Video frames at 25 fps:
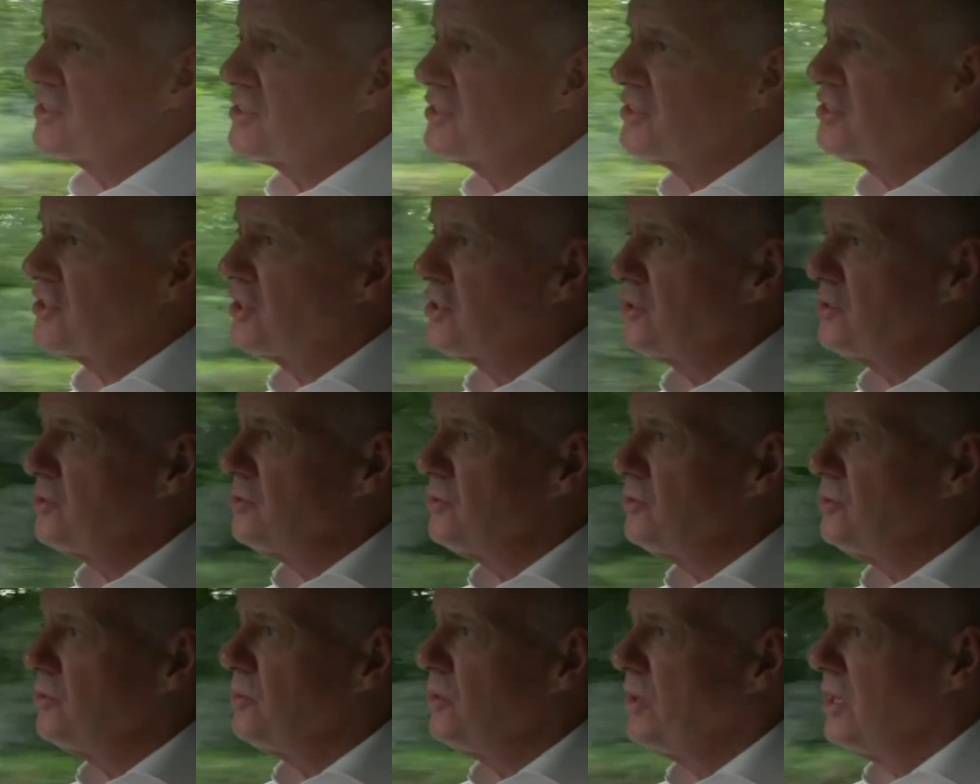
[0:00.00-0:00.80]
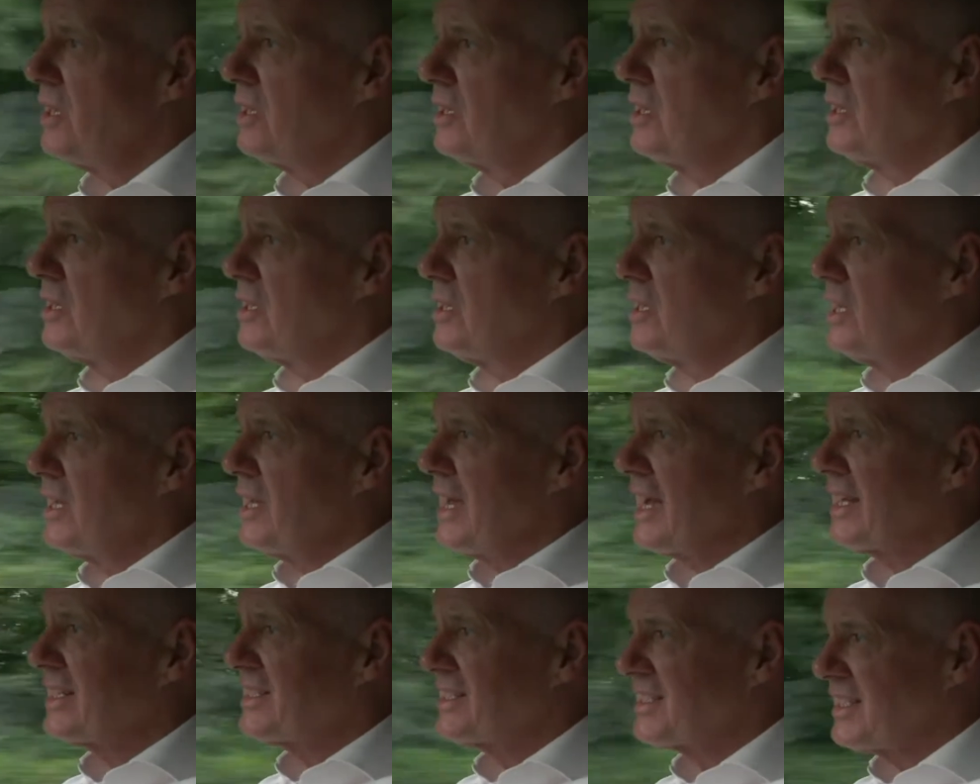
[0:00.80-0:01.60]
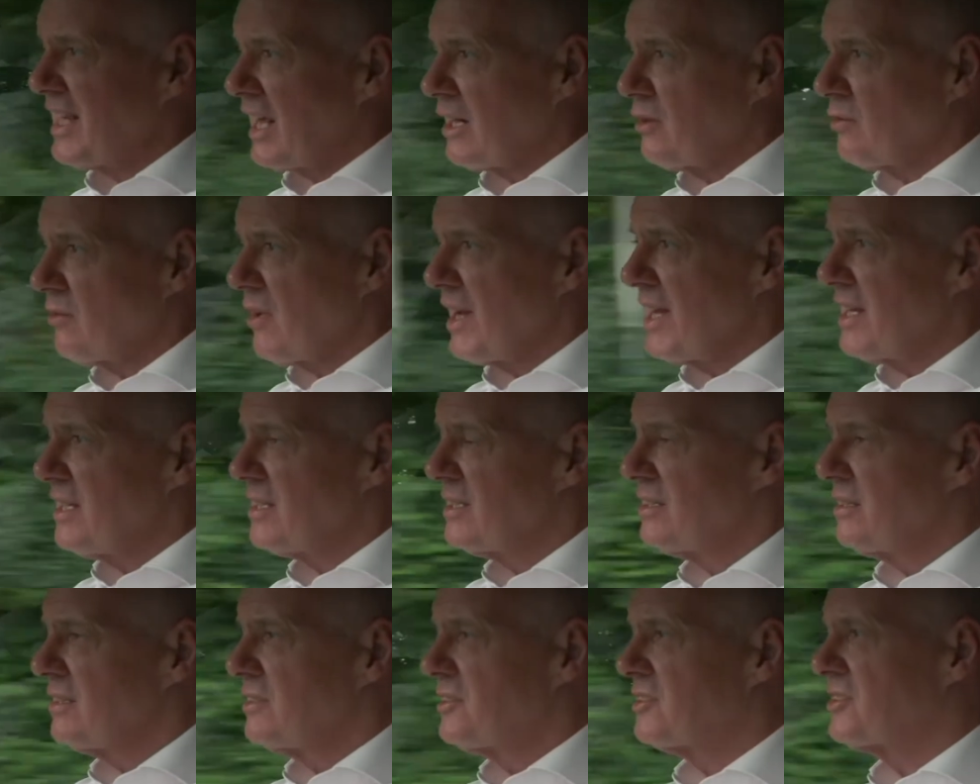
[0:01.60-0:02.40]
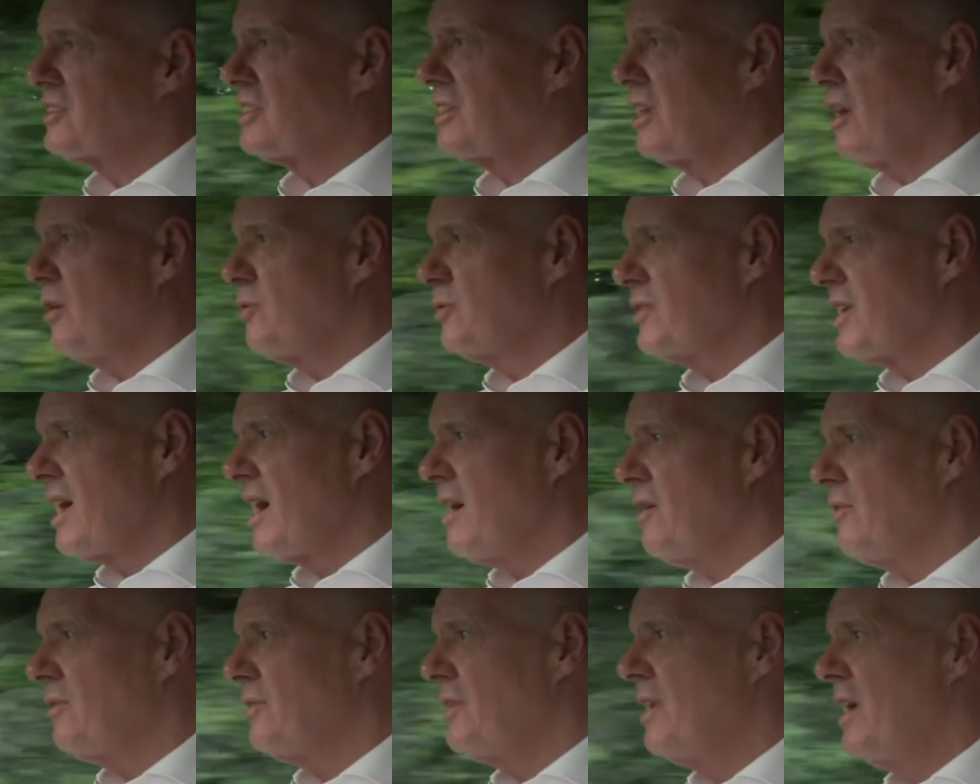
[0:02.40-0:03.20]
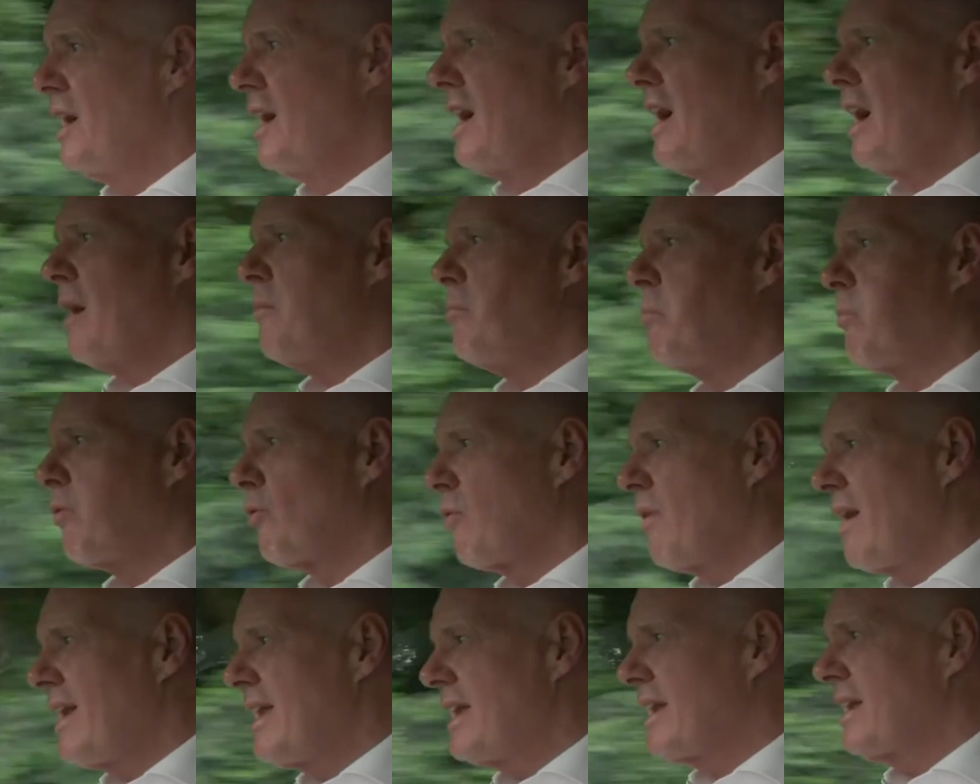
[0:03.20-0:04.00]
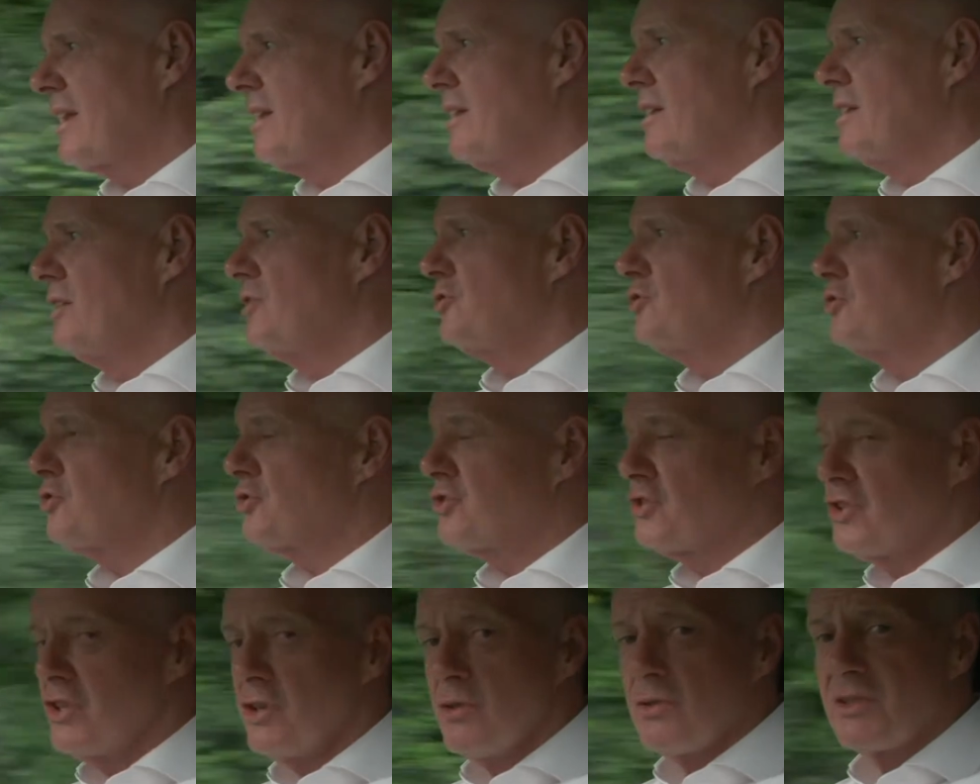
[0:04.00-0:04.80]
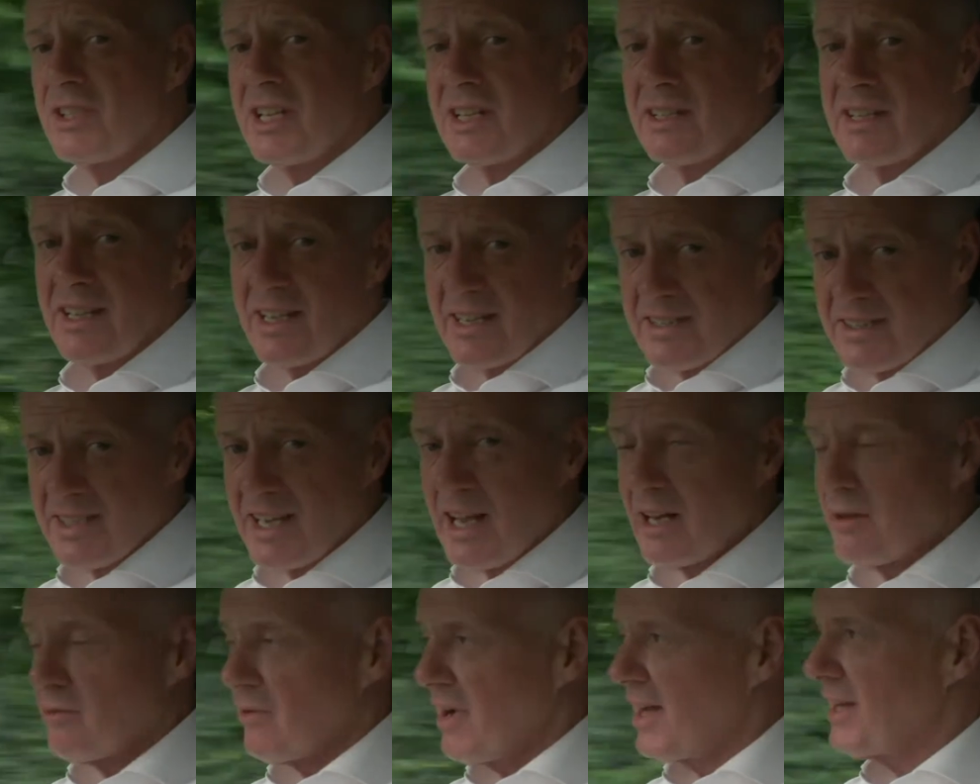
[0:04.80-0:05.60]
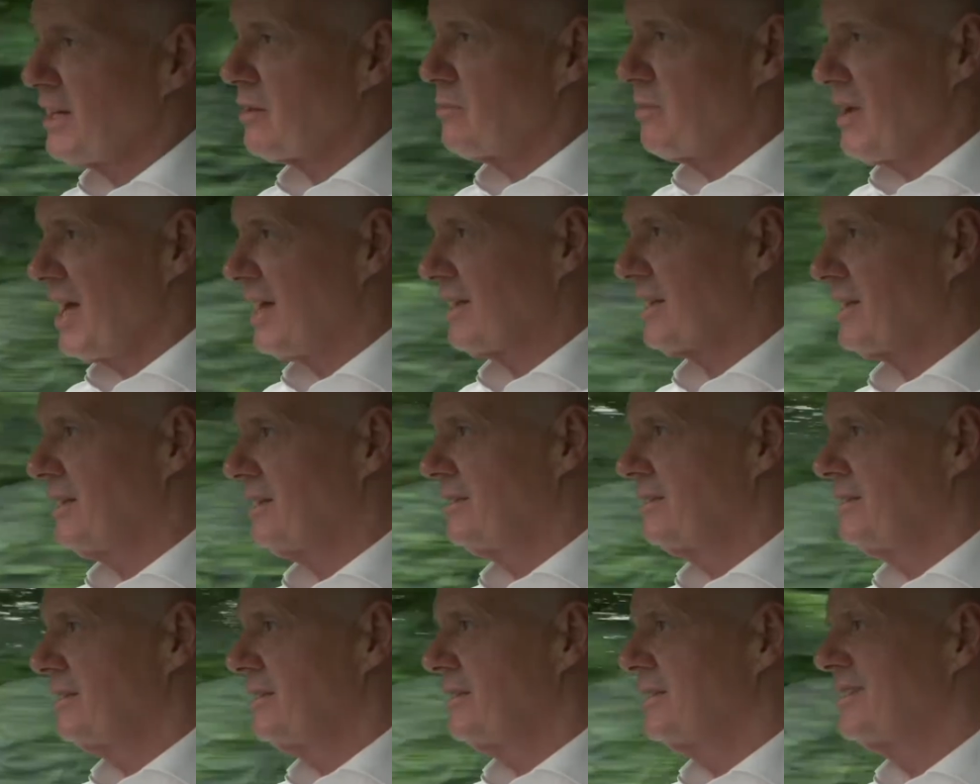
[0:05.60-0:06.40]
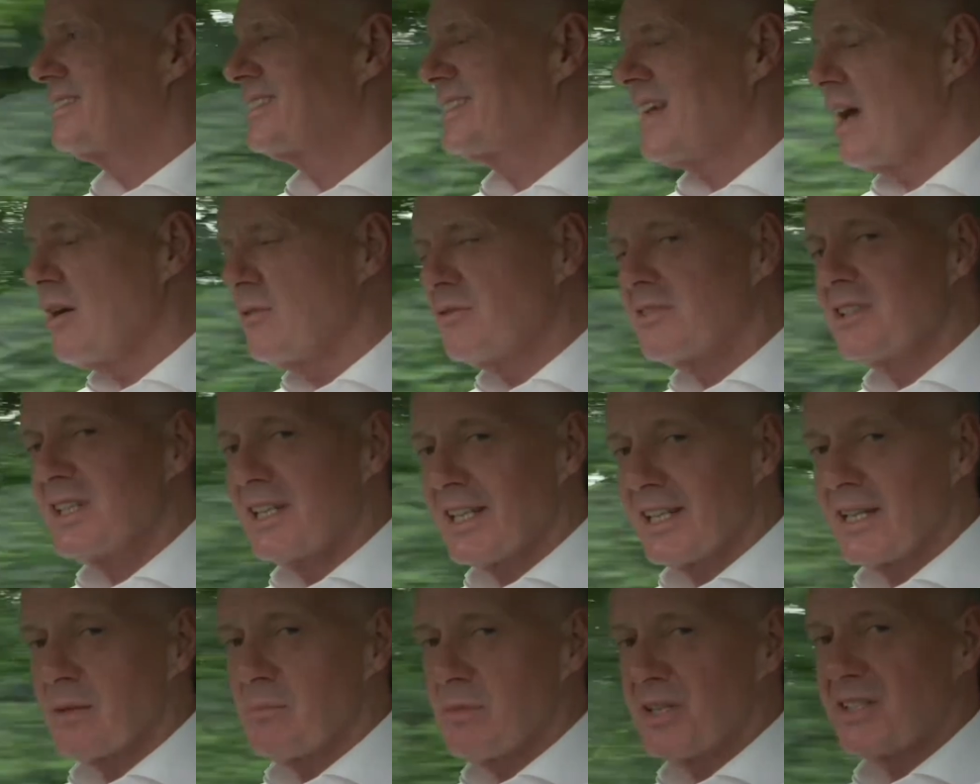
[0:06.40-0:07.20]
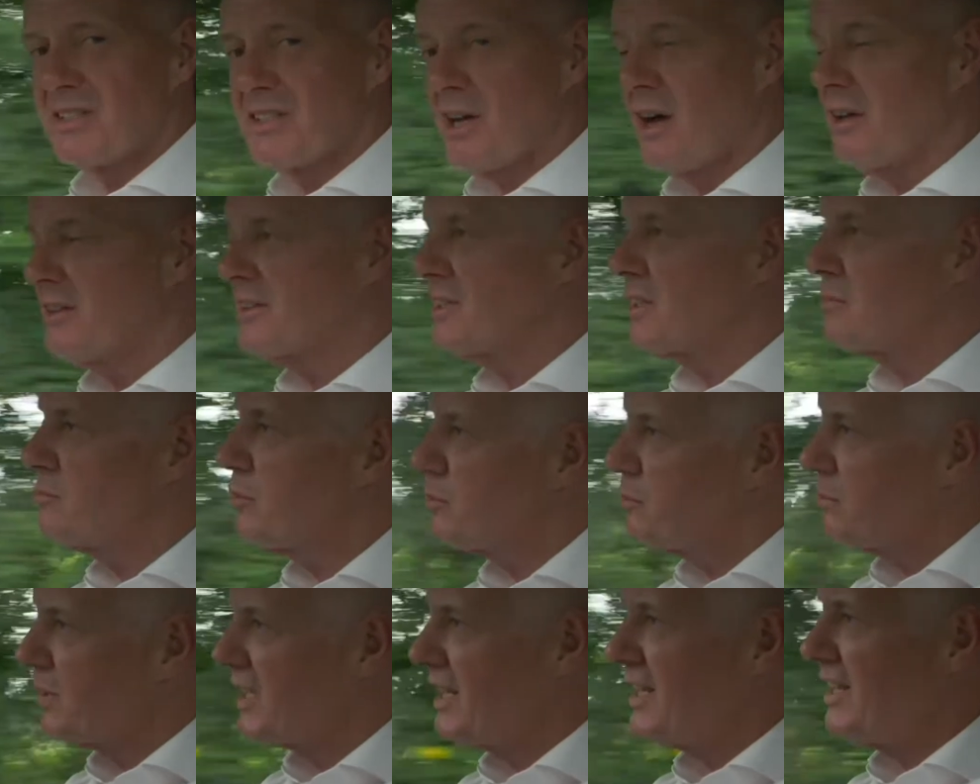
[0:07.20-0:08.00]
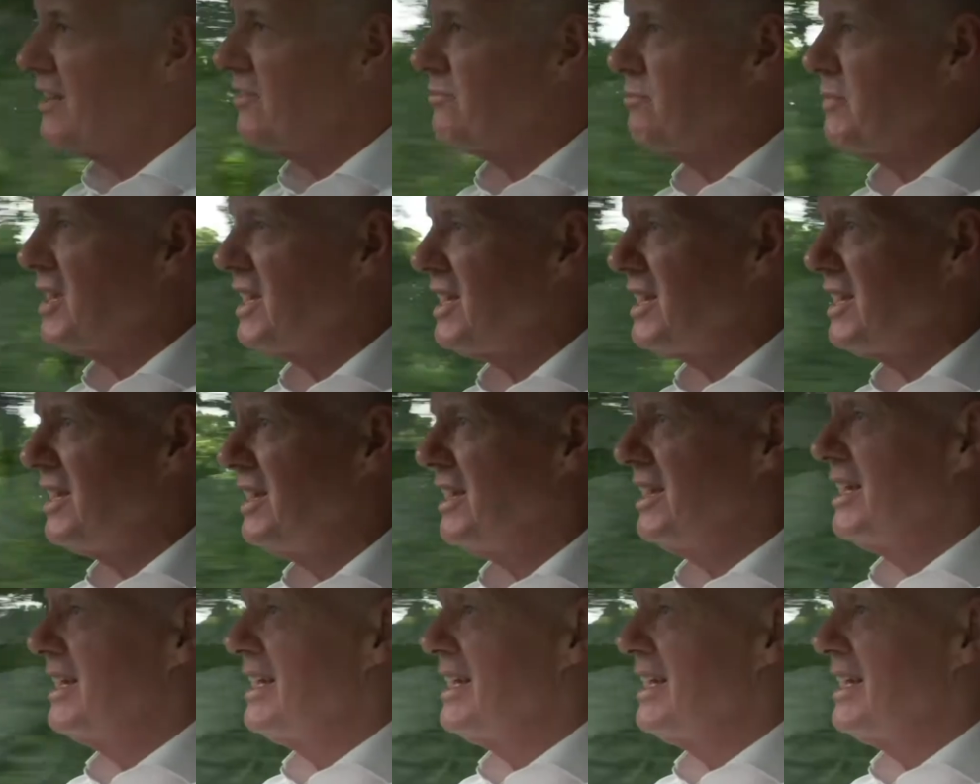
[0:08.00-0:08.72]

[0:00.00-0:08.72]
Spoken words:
us to accelerate, slow down and brake just using the accelerator pedal. Sounds a little bit daunting, but believe me,